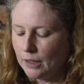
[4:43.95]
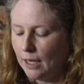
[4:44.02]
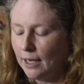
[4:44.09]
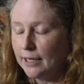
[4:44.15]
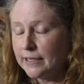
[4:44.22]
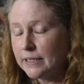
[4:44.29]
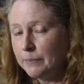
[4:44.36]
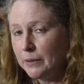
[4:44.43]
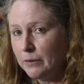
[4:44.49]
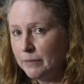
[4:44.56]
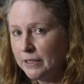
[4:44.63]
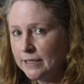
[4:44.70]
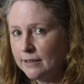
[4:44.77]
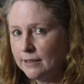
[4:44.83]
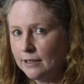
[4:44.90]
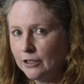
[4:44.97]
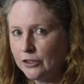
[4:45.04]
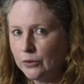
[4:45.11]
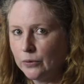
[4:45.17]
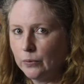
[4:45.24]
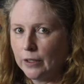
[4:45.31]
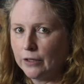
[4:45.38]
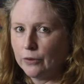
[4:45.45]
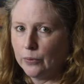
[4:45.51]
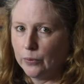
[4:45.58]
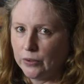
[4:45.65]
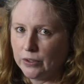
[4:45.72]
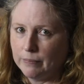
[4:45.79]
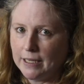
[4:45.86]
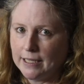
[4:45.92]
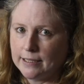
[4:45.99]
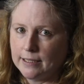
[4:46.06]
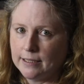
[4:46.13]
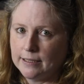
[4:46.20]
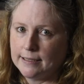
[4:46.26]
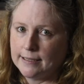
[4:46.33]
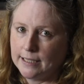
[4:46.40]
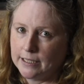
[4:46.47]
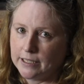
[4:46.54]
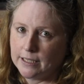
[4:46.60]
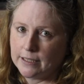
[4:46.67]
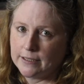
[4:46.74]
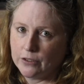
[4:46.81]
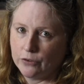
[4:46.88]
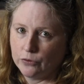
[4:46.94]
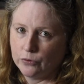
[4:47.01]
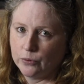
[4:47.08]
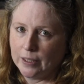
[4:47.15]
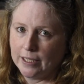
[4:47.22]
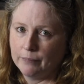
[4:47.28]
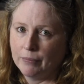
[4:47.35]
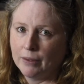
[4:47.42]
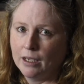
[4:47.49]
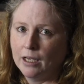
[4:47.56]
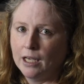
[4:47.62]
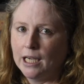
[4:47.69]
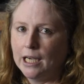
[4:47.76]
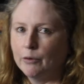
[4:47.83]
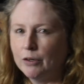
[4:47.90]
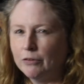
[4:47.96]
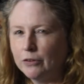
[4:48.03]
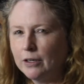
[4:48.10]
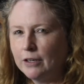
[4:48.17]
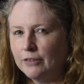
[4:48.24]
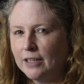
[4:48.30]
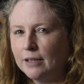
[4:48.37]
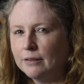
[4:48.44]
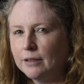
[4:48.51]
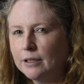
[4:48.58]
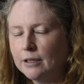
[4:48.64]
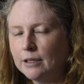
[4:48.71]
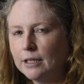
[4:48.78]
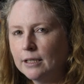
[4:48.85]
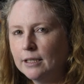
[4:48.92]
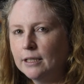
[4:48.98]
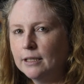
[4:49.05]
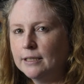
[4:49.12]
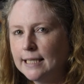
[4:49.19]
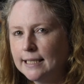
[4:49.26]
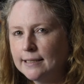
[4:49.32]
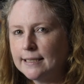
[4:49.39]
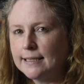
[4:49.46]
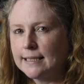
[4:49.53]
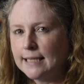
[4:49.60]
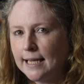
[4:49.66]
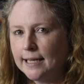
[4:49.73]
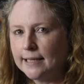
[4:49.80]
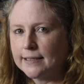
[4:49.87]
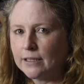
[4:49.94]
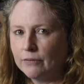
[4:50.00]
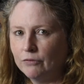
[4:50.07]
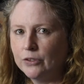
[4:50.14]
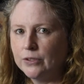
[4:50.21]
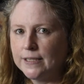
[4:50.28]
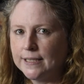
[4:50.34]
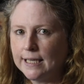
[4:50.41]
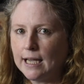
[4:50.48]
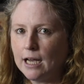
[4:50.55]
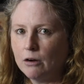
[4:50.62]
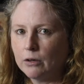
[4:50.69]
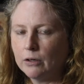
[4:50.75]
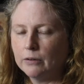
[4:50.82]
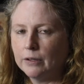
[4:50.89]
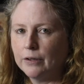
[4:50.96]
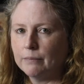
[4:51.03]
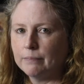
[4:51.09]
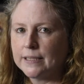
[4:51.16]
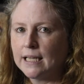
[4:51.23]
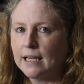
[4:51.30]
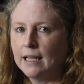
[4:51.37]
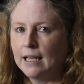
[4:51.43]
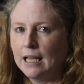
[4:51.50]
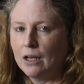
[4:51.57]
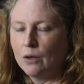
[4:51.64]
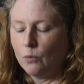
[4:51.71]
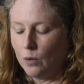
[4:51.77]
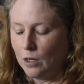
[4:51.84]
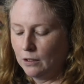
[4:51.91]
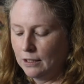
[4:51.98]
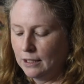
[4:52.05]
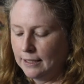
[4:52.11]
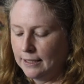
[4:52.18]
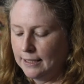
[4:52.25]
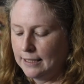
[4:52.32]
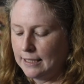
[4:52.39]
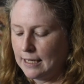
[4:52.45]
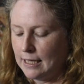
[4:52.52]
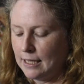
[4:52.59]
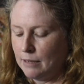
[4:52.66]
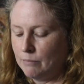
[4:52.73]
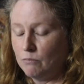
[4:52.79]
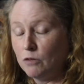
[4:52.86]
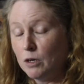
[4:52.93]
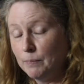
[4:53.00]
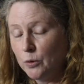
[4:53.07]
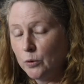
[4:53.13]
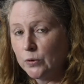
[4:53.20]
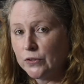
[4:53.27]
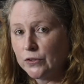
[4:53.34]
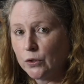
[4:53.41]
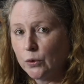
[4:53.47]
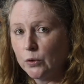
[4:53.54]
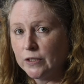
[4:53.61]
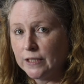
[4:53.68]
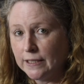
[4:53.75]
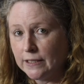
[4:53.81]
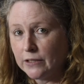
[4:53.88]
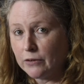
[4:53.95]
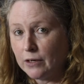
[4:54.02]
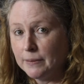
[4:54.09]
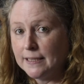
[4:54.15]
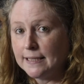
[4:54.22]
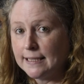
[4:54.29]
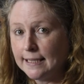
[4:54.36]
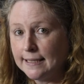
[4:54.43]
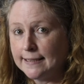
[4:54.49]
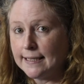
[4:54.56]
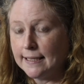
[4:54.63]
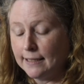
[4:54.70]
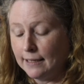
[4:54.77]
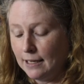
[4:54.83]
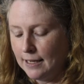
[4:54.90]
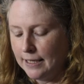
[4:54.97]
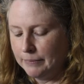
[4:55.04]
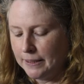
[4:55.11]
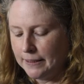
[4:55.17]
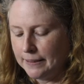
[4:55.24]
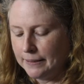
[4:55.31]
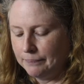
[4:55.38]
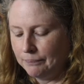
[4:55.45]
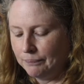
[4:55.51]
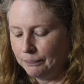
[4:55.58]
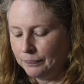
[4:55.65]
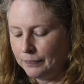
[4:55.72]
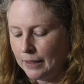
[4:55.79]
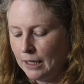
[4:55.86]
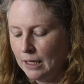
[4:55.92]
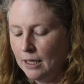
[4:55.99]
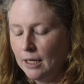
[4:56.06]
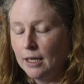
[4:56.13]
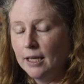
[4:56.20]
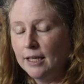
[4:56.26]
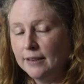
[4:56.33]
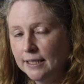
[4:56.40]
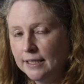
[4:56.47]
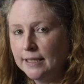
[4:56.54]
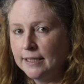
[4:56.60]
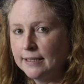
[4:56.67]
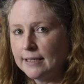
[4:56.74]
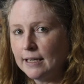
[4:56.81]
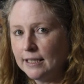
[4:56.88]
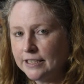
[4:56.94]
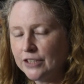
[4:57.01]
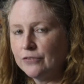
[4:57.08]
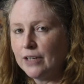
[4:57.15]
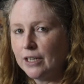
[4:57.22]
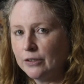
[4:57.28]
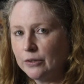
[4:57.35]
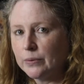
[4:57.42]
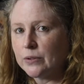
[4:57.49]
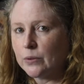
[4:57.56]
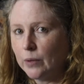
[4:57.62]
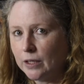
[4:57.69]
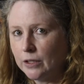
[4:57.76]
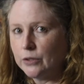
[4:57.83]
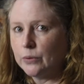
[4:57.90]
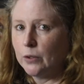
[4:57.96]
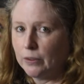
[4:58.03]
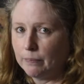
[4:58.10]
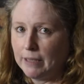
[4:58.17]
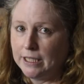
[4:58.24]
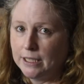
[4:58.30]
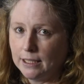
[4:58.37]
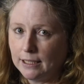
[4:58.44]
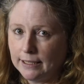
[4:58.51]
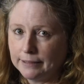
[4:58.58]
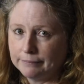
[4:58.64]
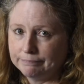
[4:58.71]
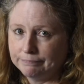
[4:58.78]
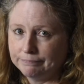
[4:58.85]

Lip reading: I experimented a little with automated stitching software. However, I found that the dense text confused the algorithms, while the ripples caused discrepancies in alignment. In the end, I just found it was quicker to work manually.